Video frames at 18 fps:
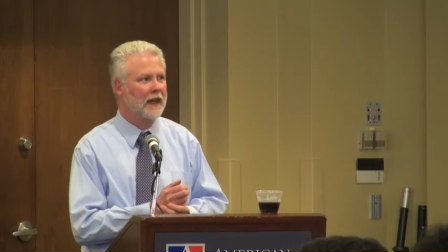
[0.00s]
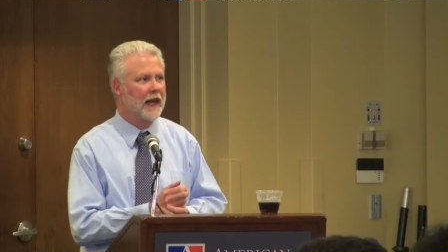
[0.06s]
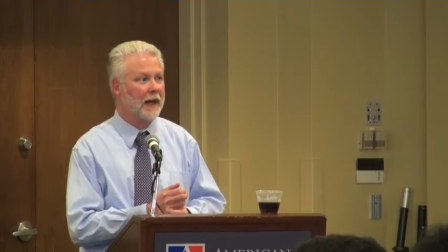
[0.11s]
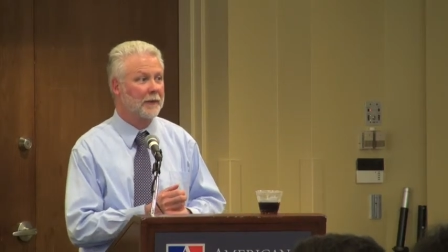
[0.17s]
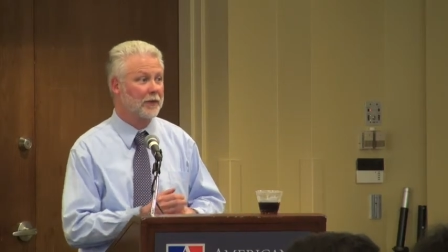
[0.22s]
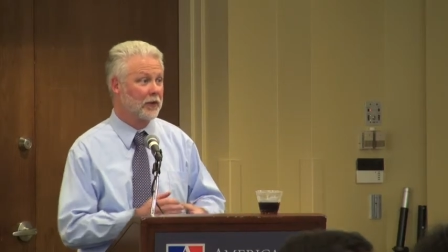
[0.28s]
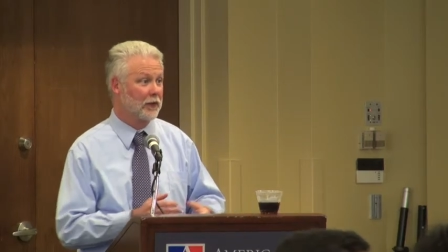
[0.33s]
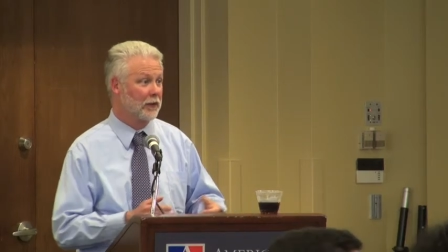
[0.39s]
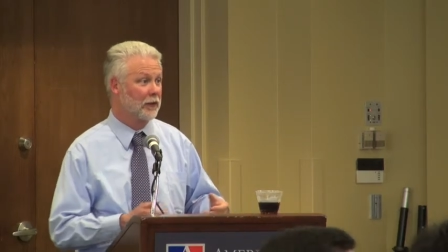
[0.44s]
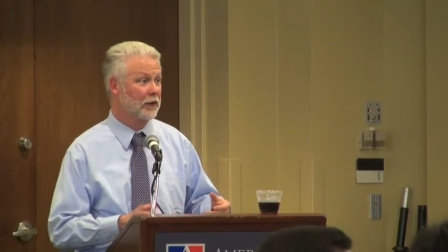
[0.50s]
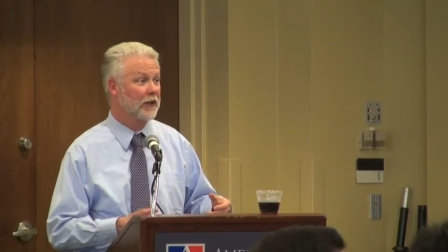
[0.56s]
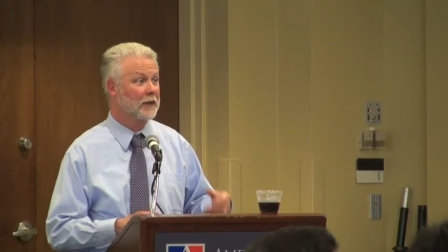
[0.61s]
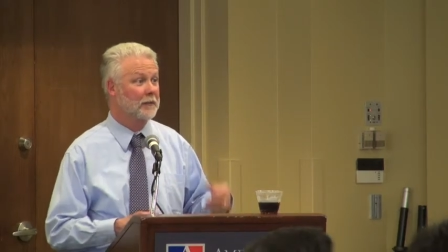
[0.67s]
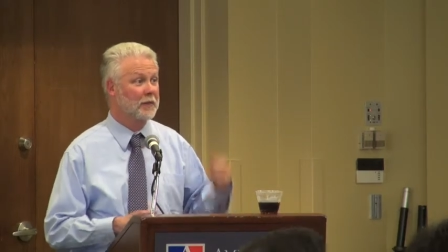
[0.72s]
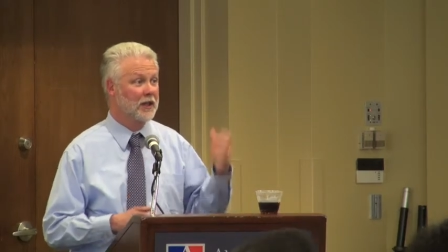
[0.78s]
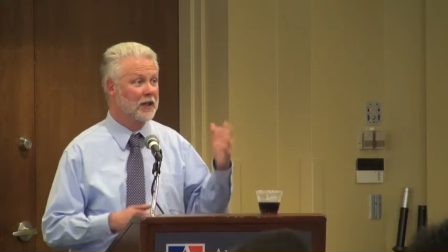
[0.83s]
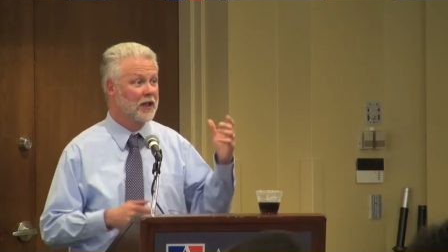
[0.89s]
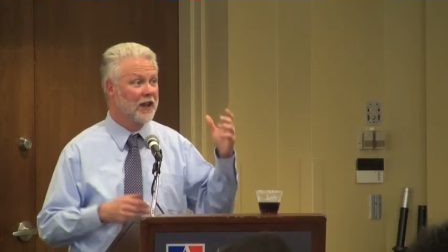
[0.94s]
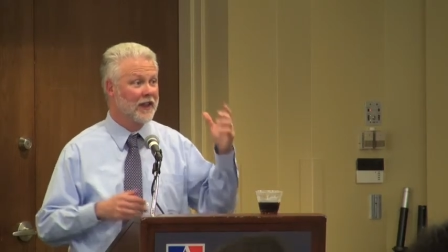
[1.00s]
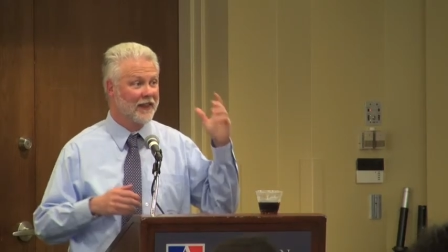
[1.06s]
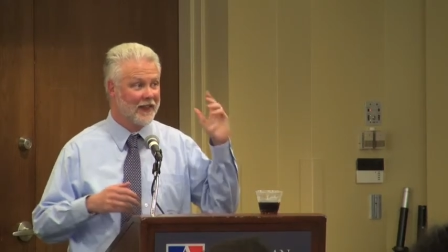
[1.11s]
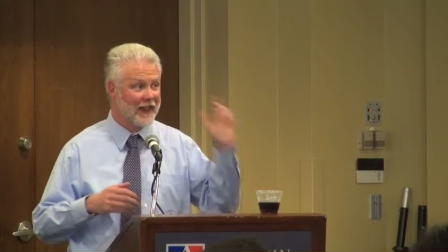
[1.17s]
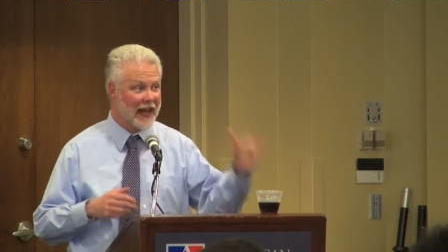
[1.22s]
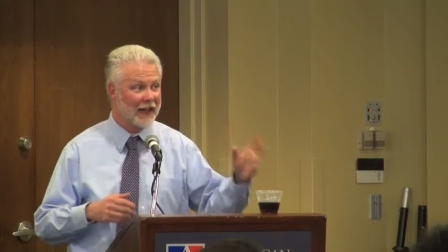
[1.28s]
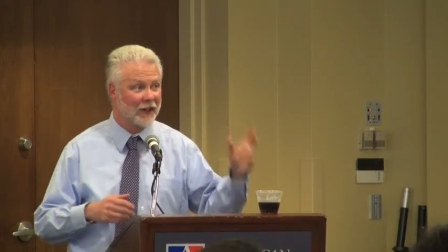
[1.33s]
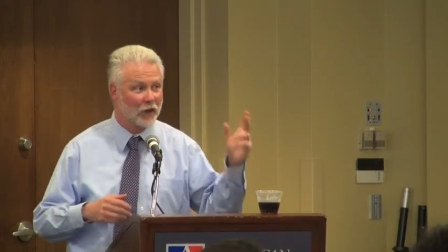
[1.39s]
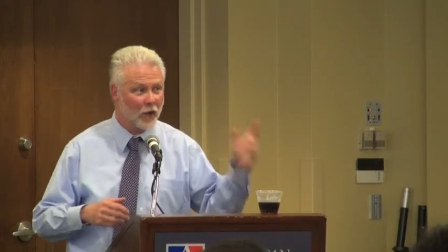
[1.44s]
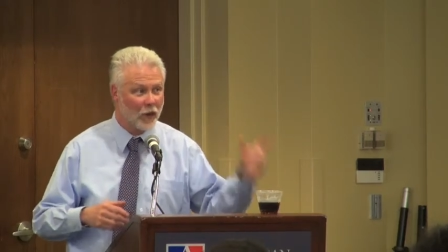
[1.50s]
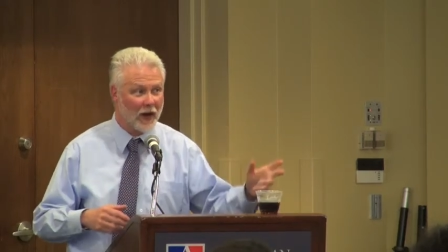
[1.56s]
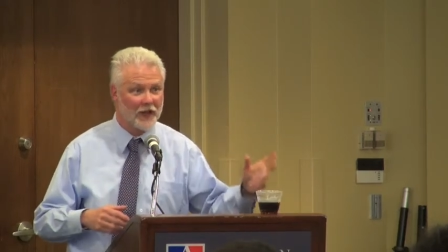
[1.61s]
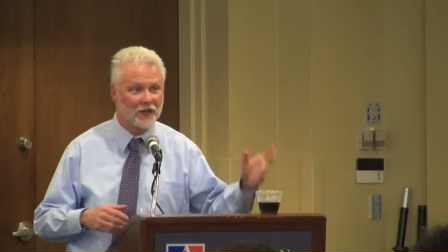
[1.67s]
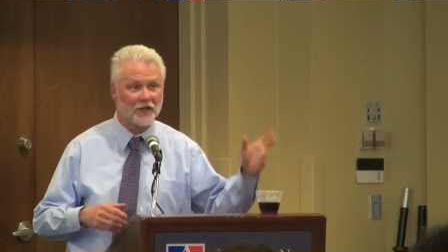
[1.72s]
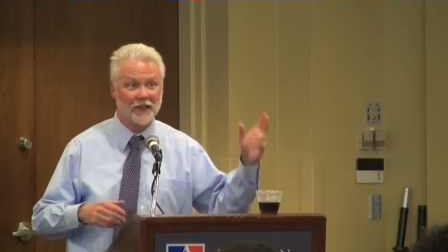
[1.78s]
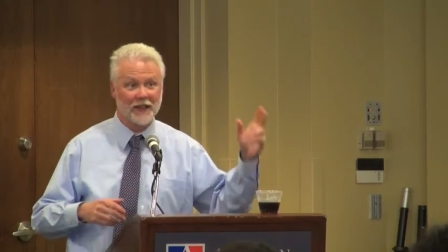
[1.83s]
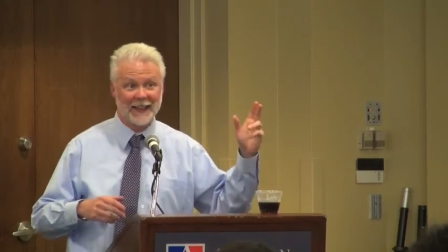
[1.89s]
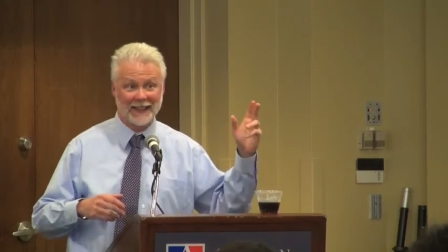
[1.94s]
Absolutely. But that
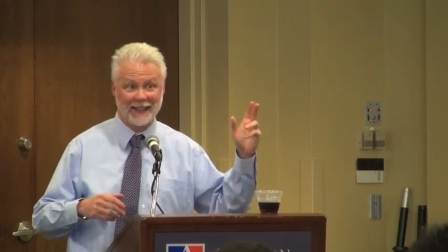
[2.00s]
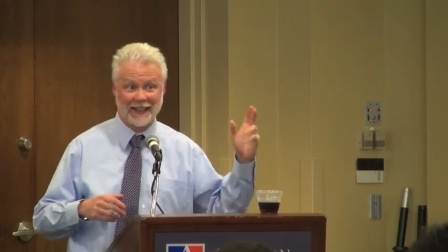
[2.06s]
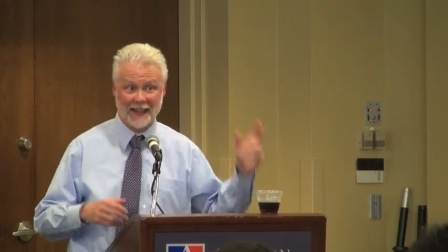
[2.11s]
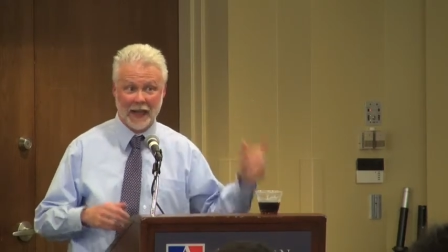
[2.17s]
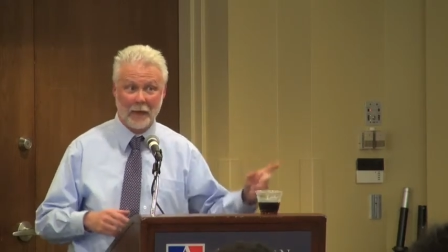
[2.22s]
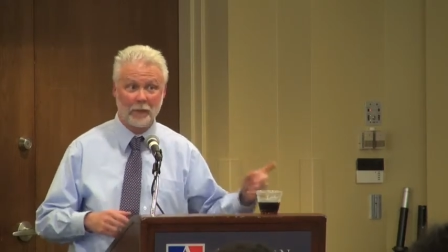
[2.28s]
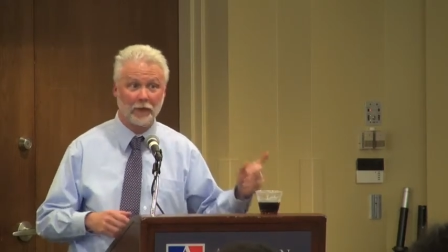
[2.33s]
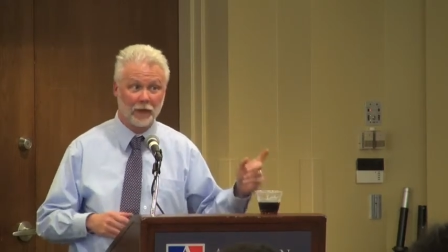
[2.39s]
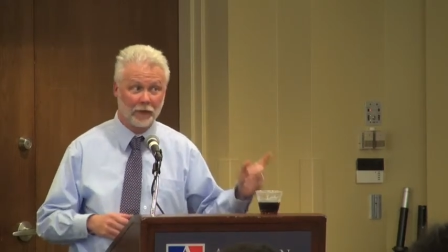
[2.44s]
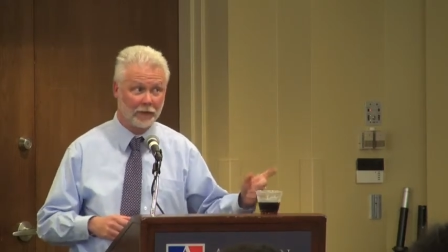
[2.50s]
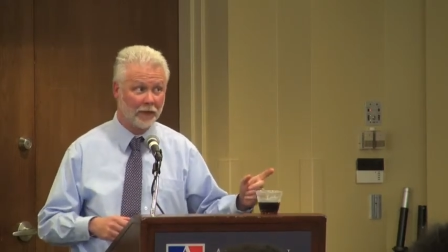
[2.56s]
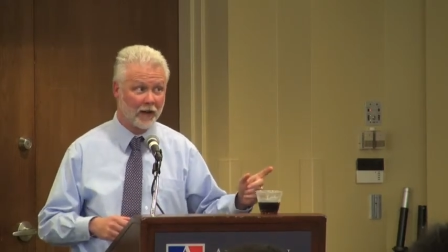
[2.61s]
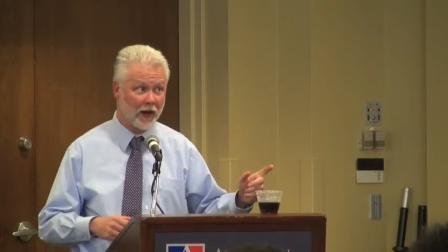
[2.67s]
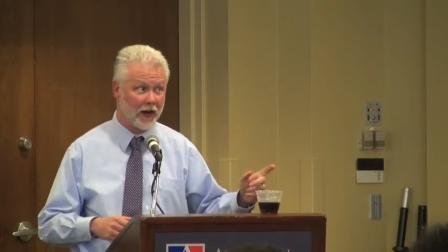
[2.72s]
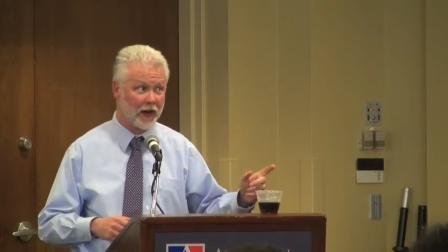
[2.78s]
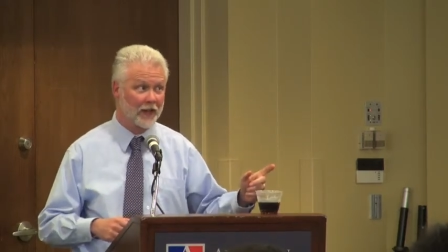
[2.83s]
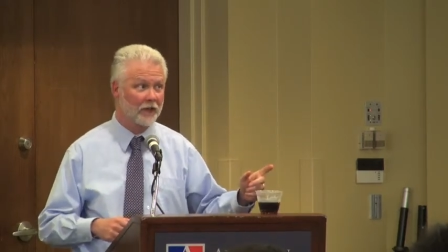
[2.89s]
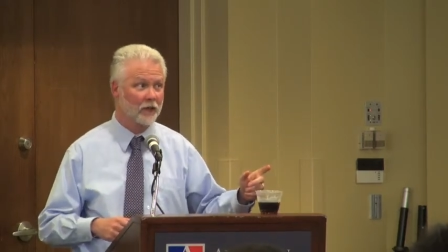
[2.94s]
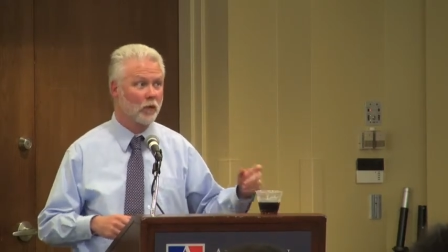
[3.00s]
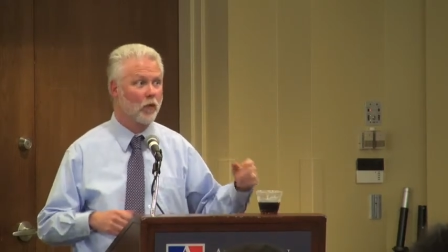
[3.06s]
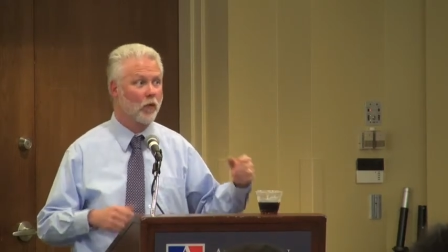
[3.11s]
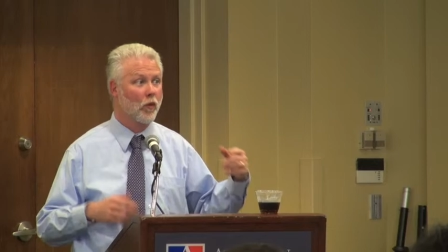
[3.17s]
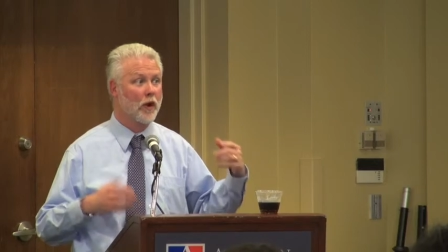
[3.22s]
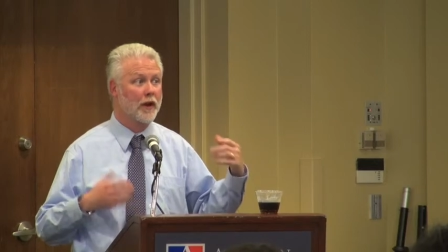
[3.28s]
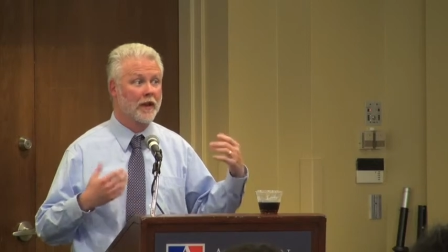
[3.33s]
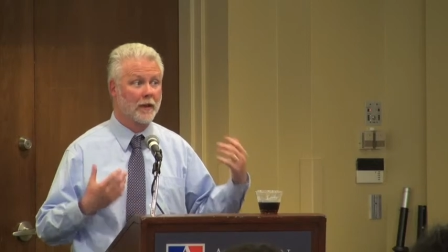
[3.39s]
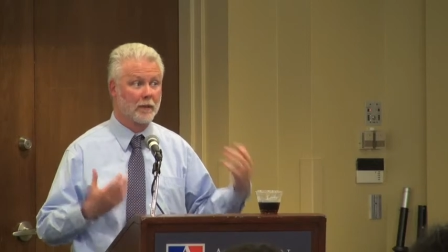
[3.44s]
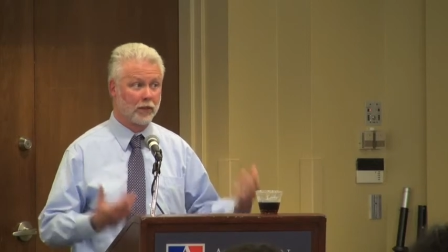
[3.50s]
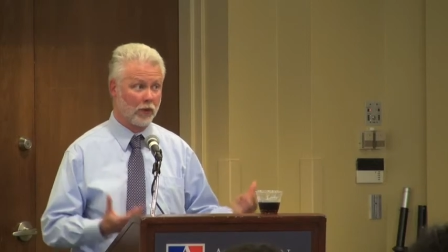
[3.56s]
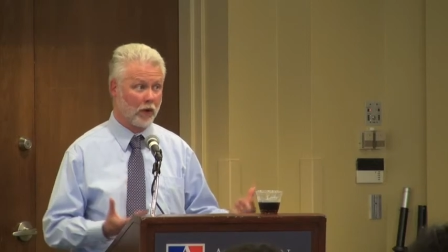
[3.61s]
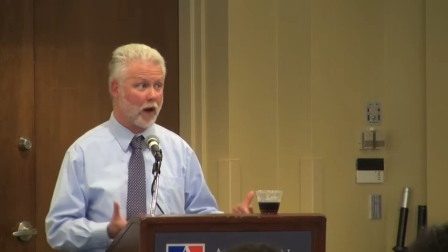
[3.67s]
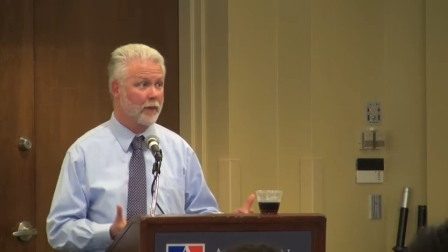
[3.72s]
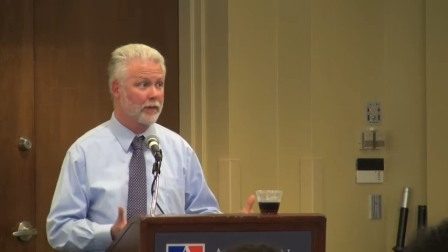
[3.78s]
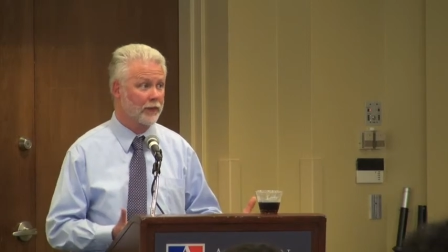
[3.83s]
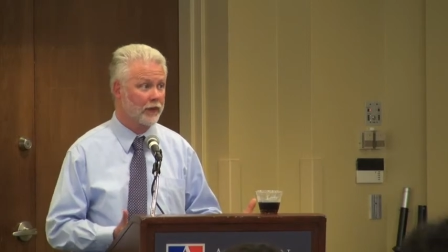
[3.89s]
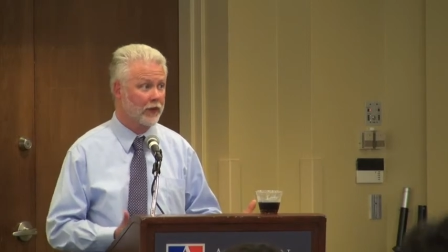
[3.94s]
question exemplifies one of the
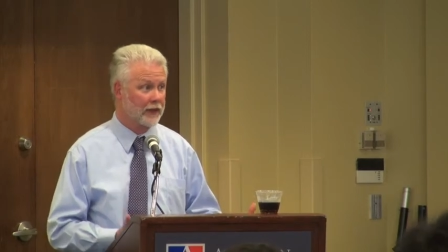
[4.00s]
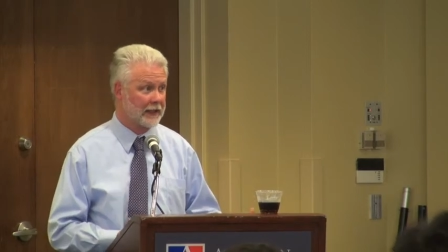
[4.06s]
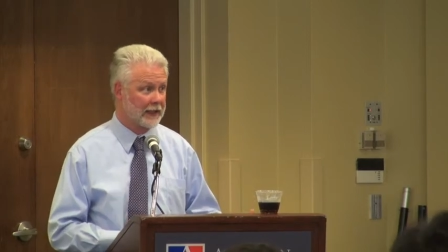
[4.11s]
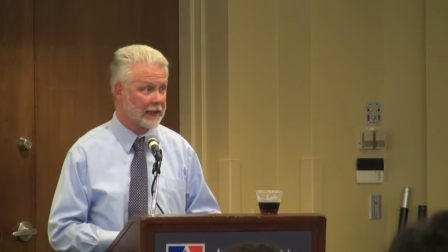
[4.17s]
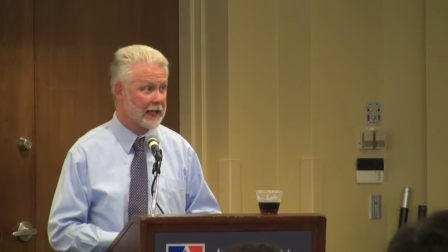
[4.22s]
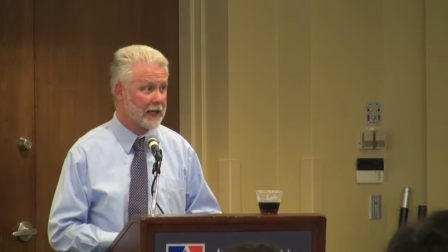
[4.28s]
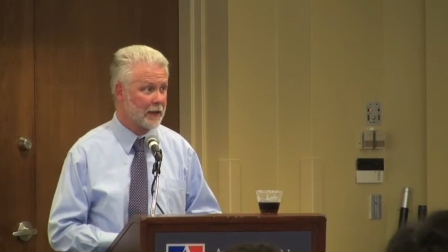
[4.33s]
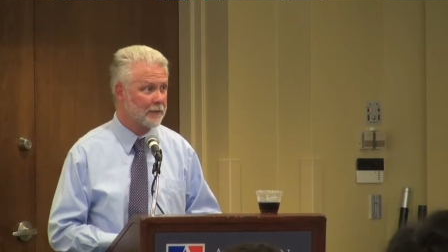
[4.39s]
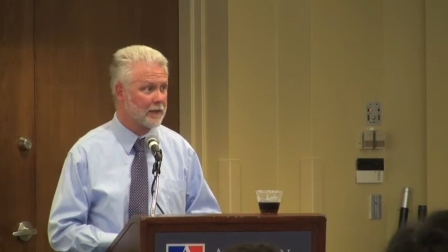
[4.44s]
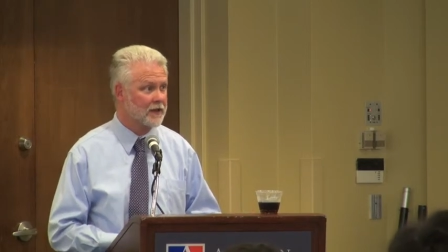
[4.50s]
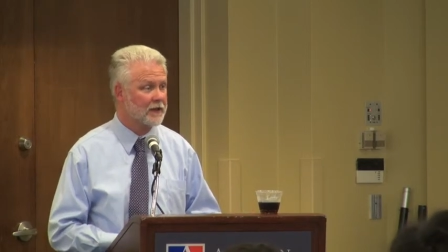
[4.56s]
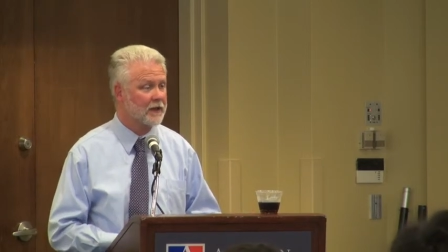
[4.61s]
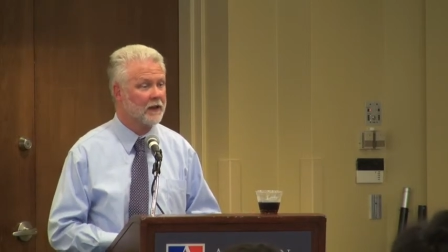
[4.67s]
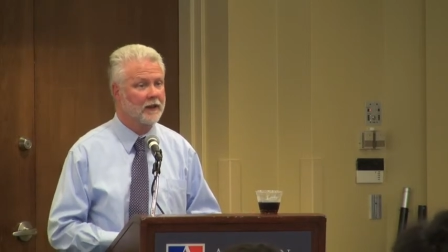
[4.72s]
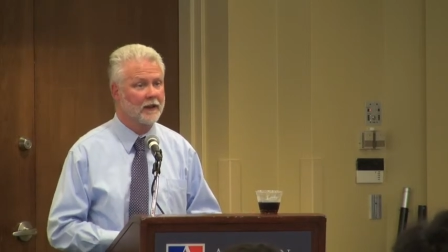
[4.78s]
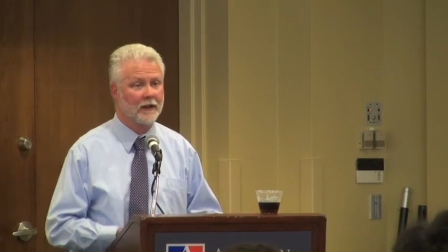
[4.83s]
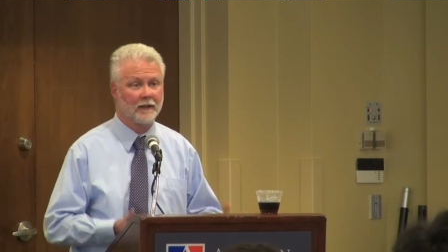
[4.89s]
problems on campus.